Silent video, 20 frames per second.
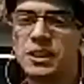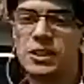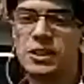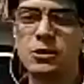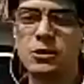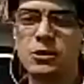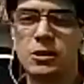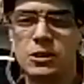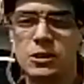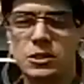I
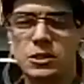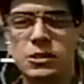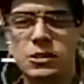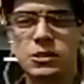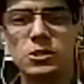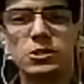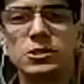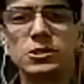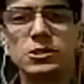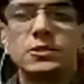already
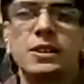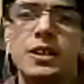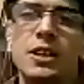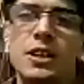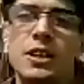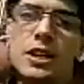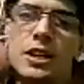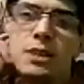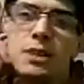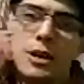told you.
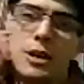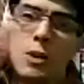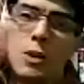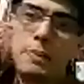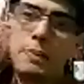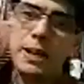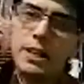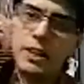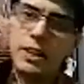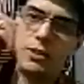In my
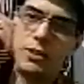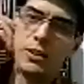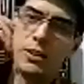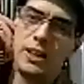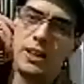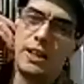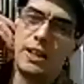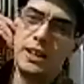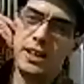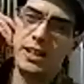opinion,
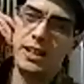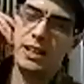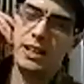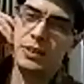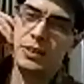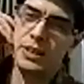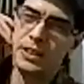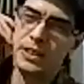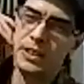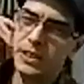I
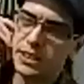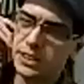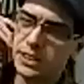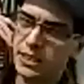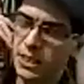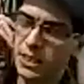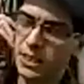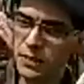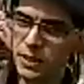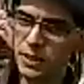think
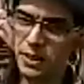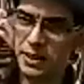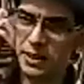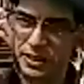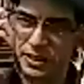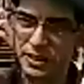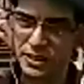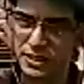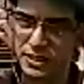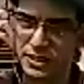it's a
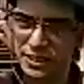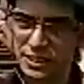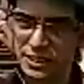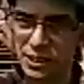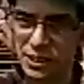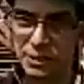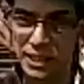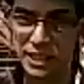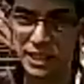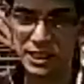very
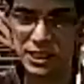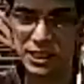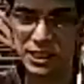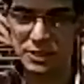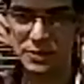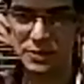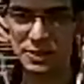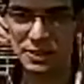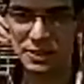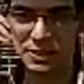
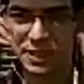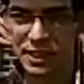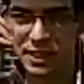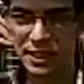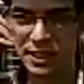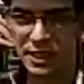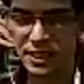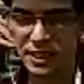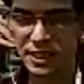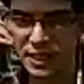subjective.
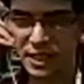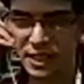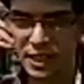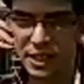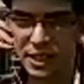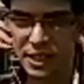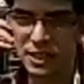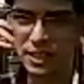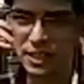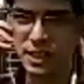I
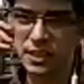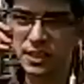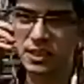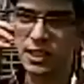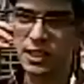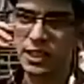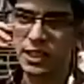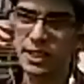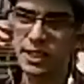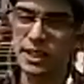
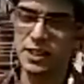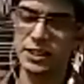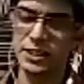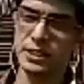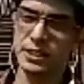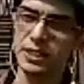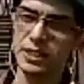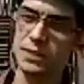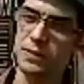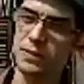
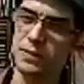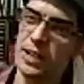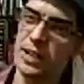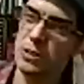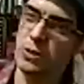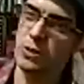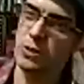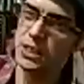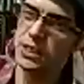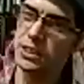cannot define
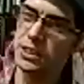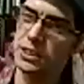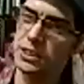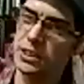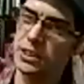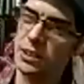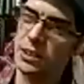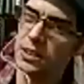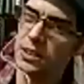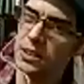what
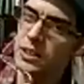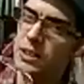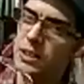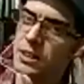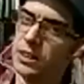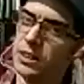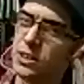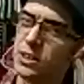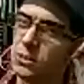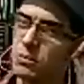
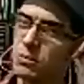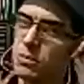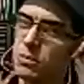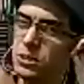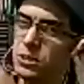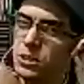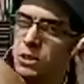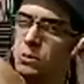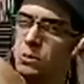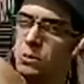is the